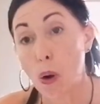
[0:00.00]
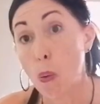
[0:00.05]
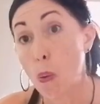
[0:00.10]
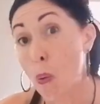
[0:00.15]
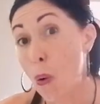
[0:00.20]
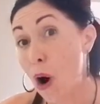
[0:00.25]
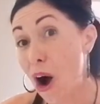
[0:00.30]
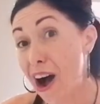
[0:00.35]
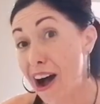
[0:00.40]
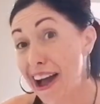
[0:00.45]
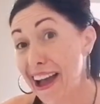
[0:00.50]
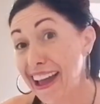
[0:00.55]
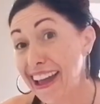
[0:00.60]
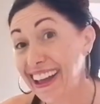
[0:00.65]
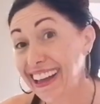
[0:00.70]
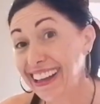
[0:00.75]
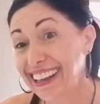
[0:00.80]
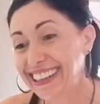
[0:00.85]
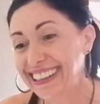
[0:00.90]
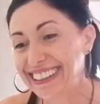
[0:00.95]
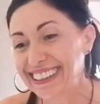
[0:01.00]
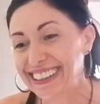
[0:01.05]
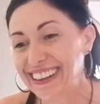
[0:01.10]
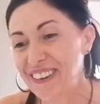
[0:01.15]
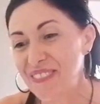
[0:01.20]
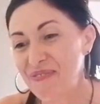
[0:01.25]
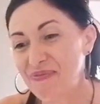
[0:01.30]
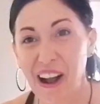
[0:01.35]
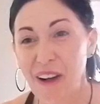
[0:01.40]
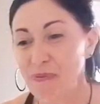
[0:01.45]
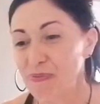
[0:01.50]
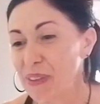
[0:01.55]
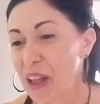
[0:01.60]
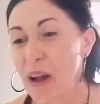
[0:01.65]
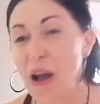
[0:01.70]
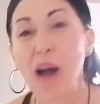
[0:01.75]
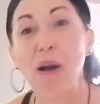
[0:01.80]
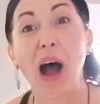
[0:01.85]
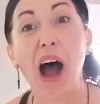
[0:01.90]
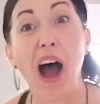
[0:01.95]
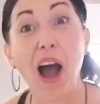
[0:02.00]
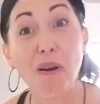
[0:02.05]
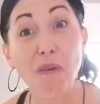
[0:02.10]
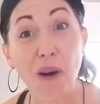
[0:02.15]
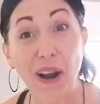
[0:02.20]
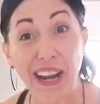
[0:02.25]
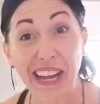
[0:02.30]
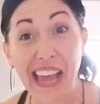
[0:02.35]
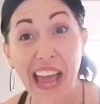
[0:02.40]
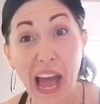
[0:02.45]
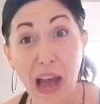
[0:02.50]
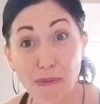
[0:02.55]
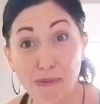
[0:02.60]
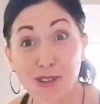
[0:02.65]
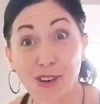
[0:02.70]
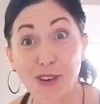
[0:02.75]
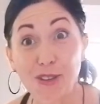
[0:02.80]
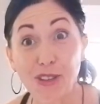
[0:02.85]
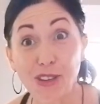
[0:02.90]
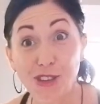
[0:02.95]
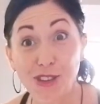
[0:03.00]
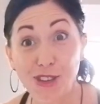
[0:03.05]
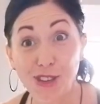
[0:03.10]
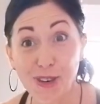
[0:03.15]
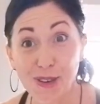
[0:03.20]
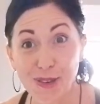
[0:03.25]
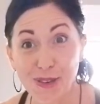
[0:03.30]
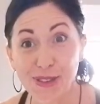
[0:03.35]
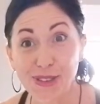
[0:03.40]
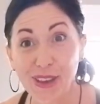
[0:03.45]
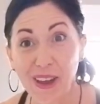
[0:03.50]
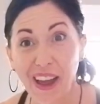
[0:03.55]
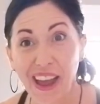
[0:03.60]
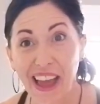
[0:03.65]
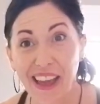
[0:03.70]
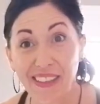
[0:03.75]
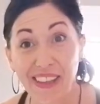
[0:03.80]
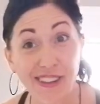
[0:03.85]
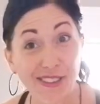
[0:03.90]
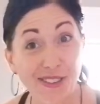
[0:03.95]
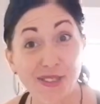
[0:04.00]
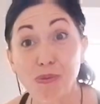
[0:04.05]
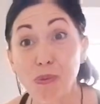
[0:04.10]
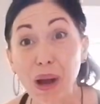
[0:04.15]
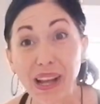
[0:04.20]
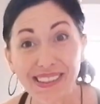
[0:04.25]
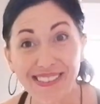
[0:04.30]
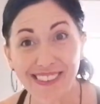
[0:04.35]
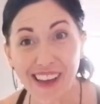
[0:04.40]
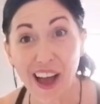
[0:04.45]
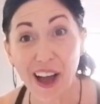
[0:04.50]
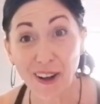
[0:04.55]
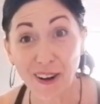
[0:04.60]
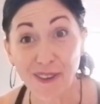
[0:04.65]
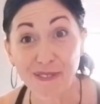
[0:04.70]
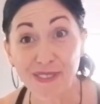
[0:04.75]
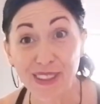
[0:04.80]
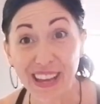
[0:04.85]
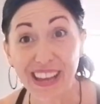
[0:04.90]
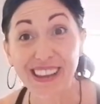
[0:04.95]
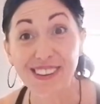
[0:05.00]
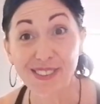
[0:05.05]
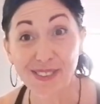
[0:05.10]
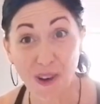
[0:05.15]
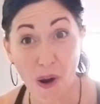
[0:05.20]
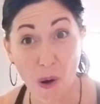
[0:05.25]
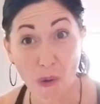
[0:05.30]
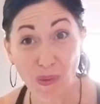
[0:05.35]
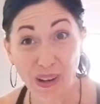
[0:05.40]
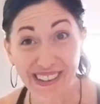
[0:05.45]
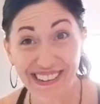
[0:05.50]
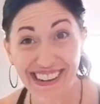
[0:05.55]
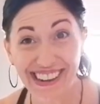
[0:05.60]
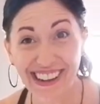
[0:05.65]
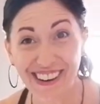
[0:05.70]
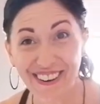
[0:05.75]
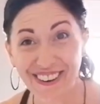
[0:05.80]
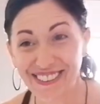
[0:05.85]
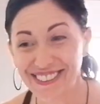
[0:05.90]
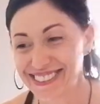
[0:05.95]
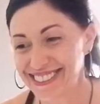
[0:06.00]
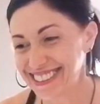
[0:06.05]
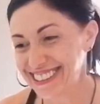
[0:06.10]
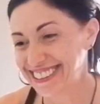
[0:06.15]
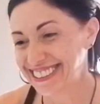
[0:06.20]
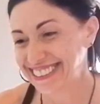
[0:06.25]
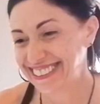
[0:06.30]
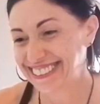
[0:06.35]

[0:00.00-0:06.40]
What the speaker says: Why? I want to capture the juice that sweats out of these tomatillos.